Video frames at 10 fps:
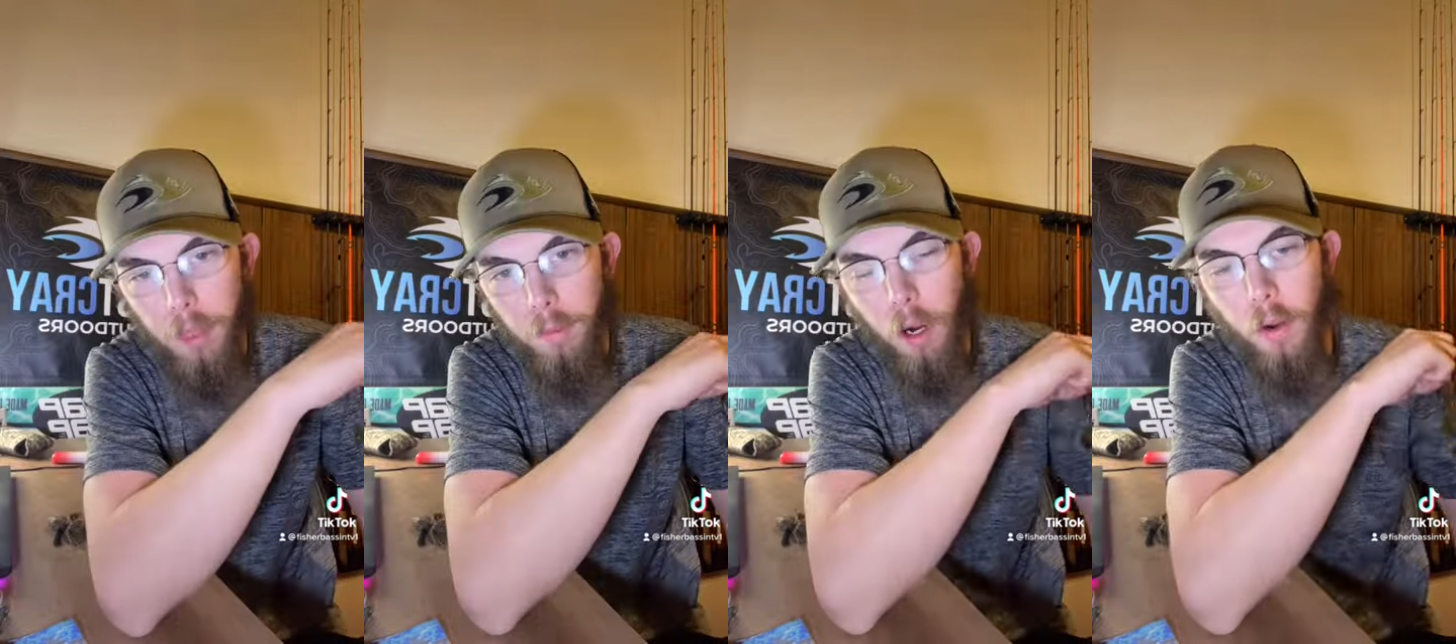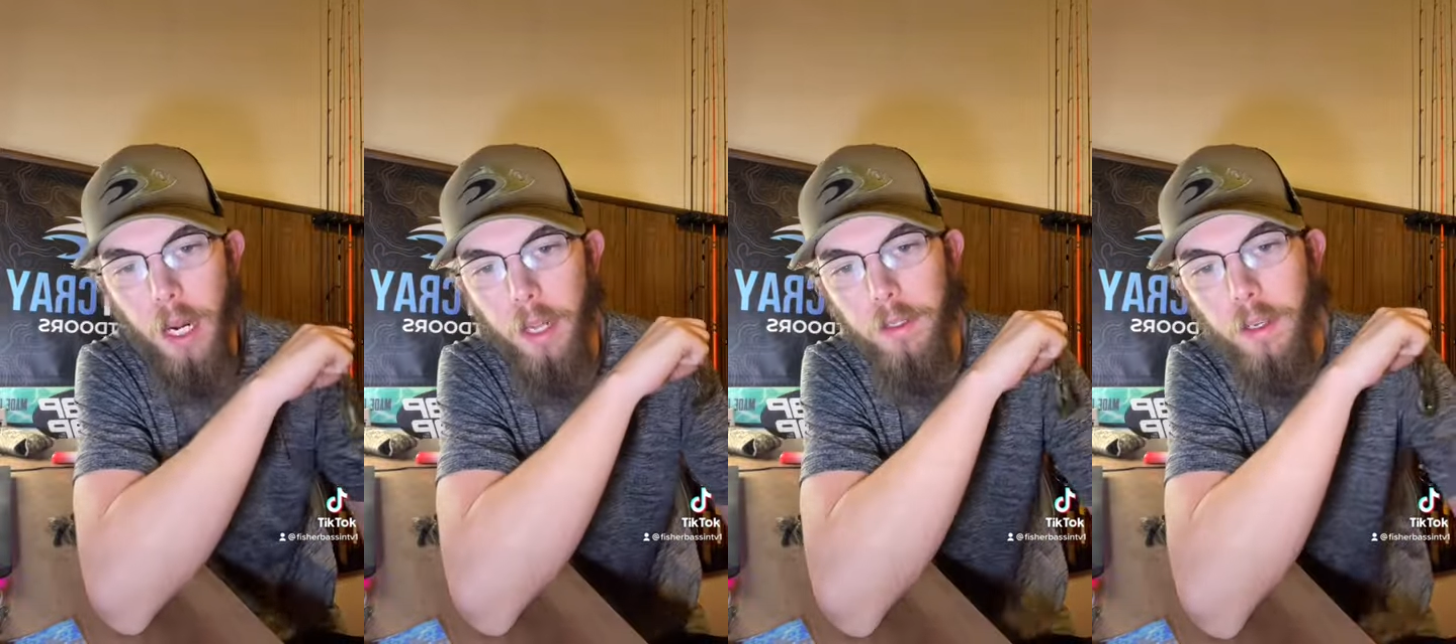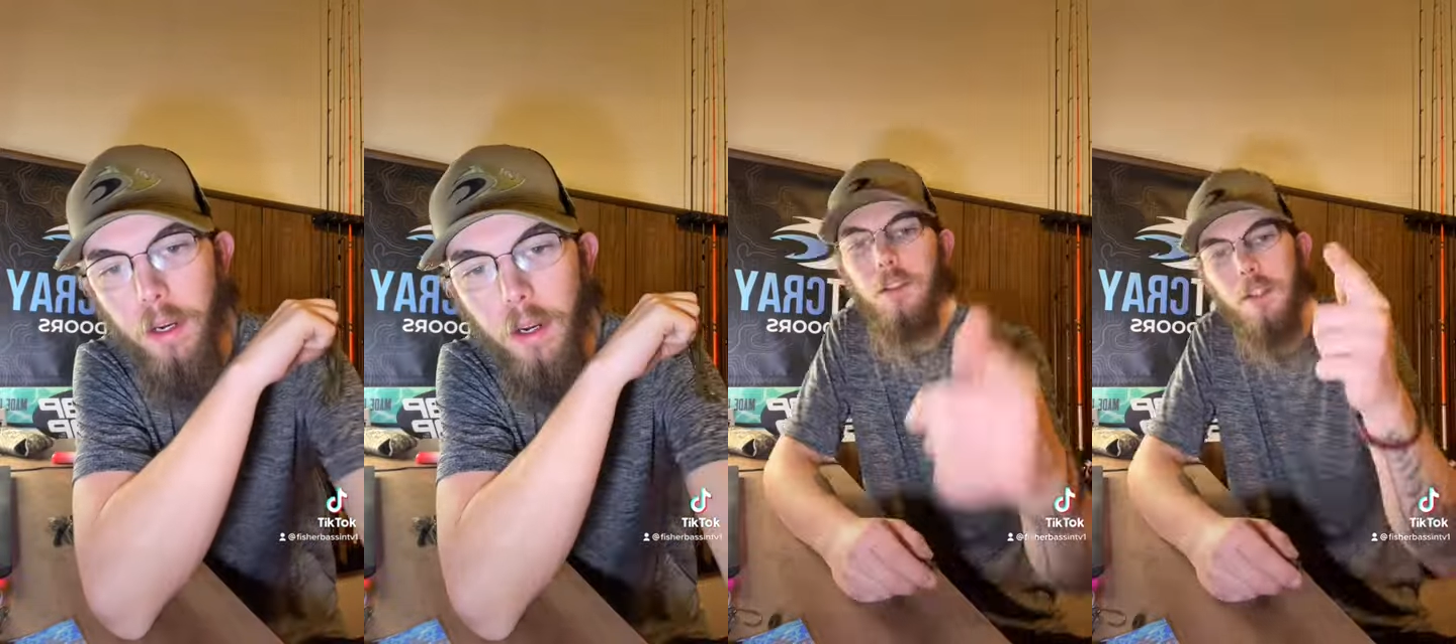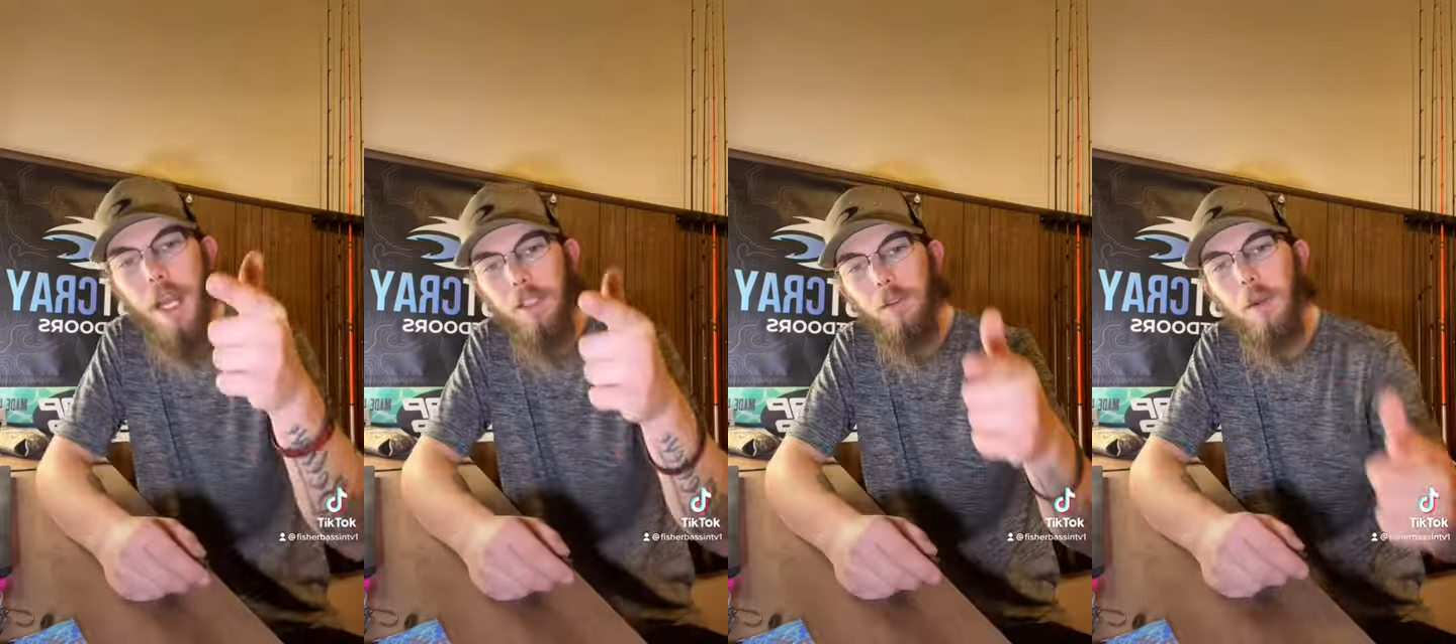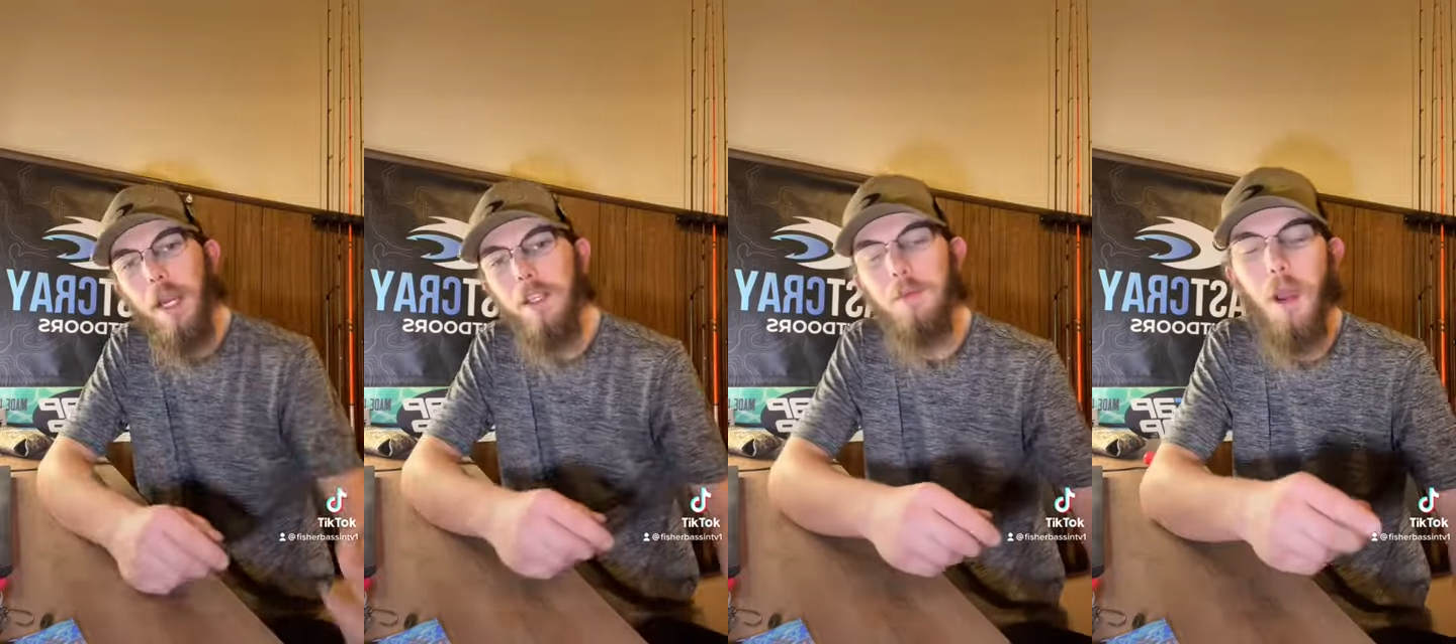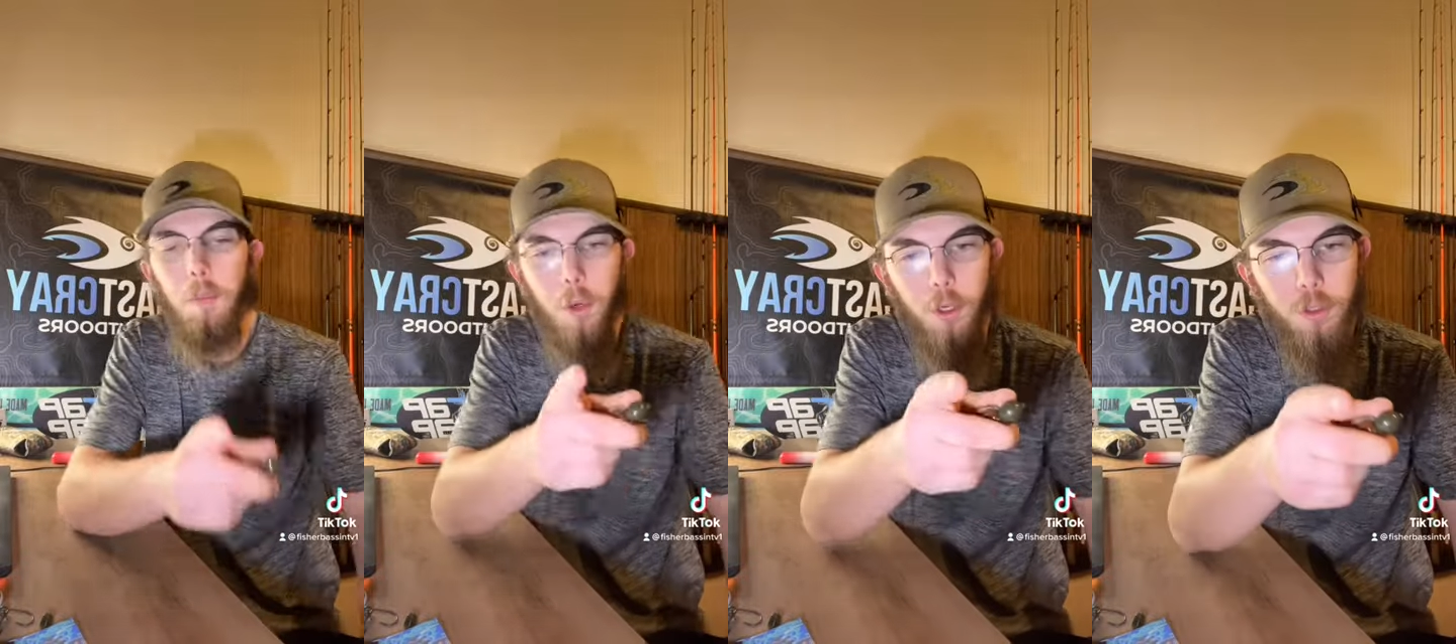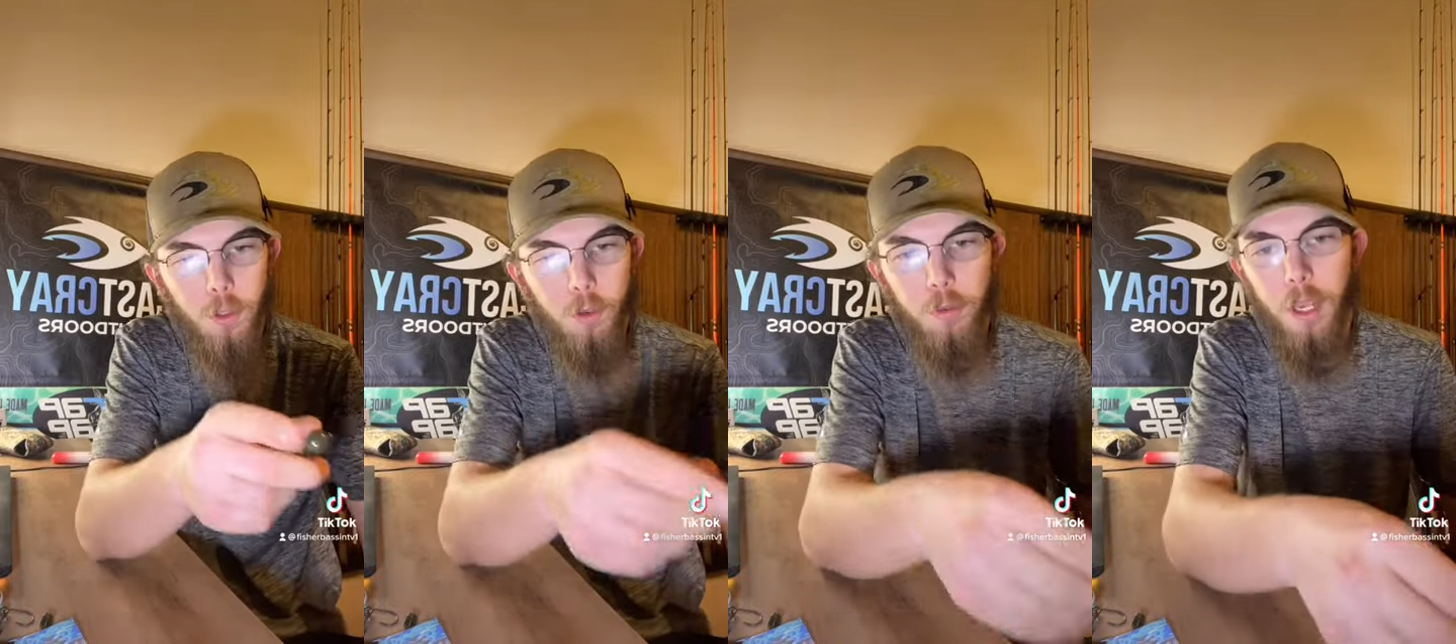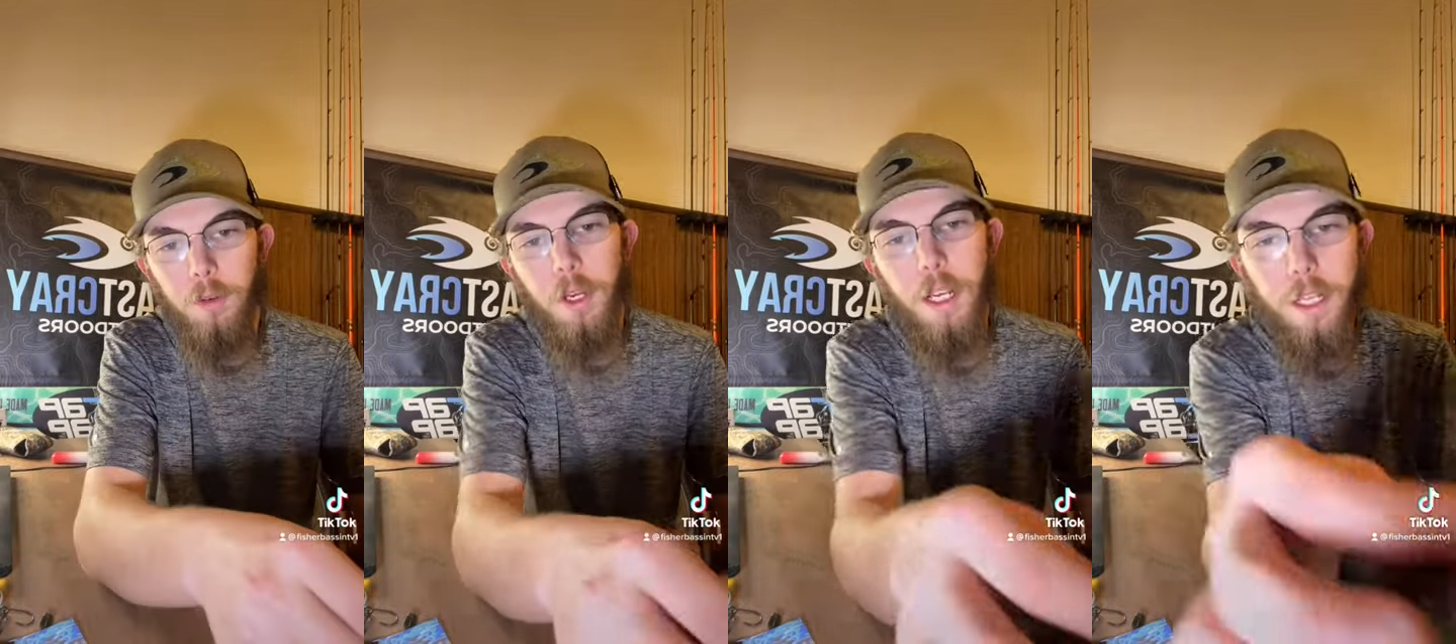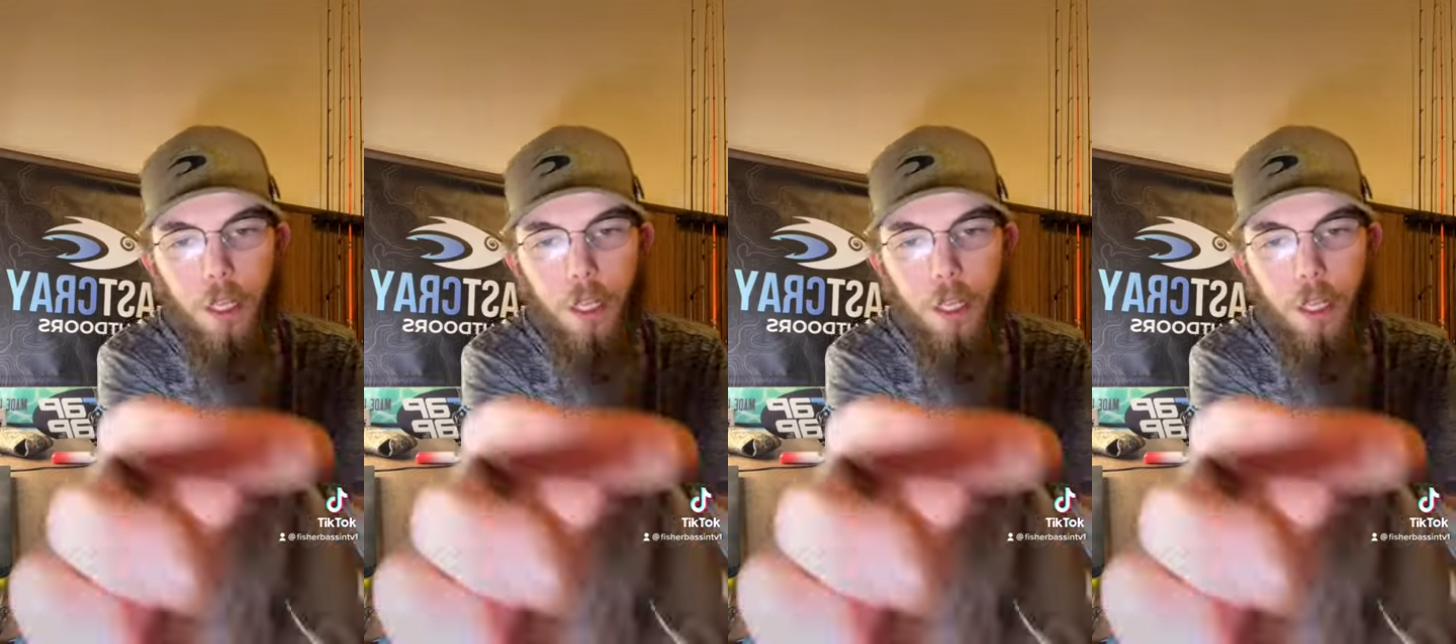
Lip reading: throw it out there. This next way is my personal favorite, and